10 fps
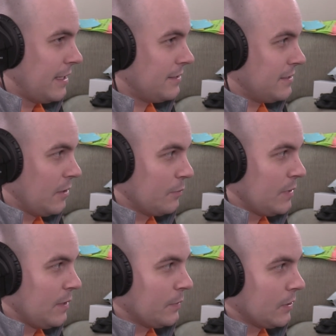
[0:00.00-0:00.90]
that some
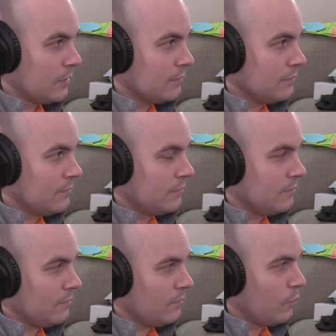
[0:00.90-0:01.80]
people
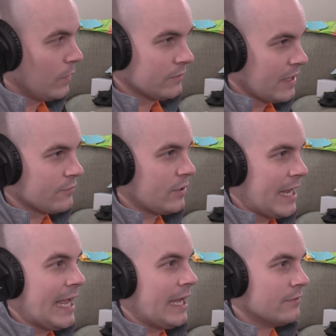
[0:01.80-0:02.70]
will never
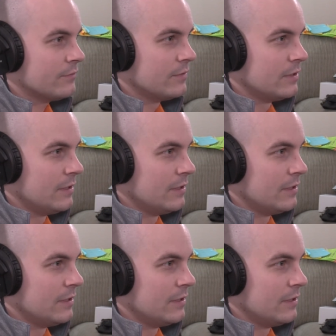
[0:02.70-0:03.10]
have.